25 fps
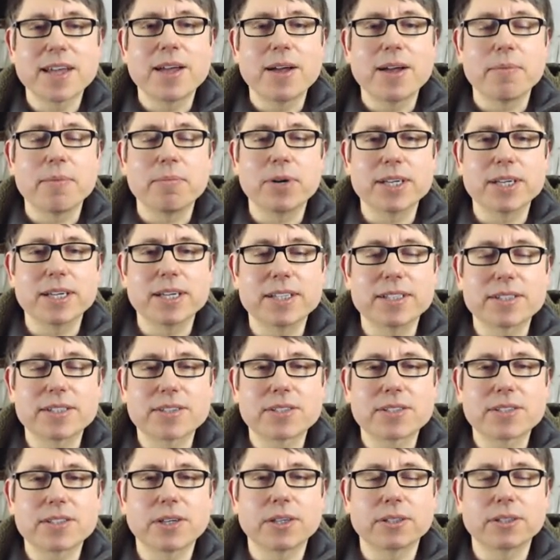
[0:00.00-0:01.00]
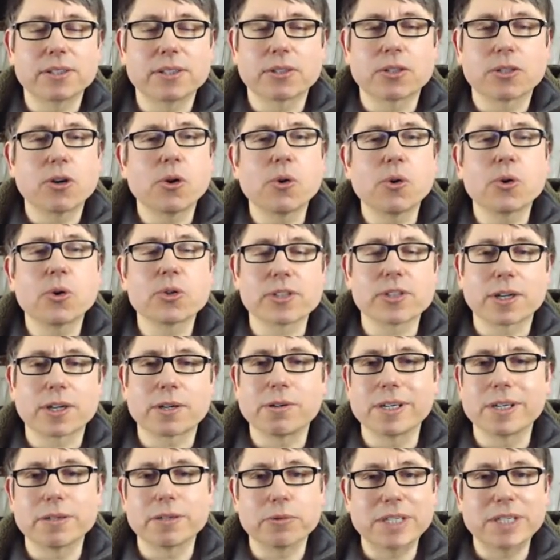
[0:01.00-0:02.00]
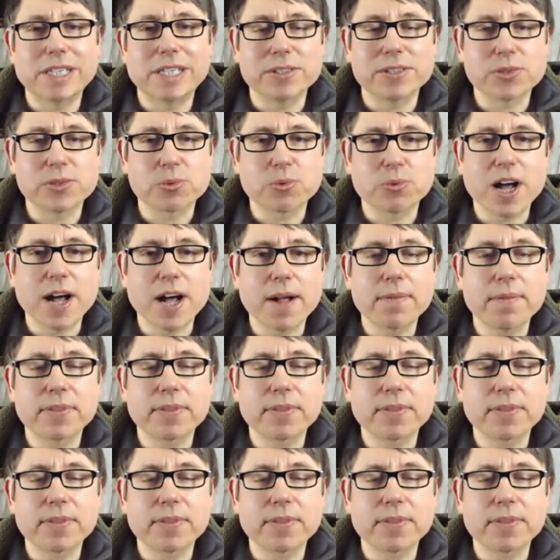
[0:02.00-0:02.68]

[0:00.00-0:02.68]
but it's just the chords are quite weird as well.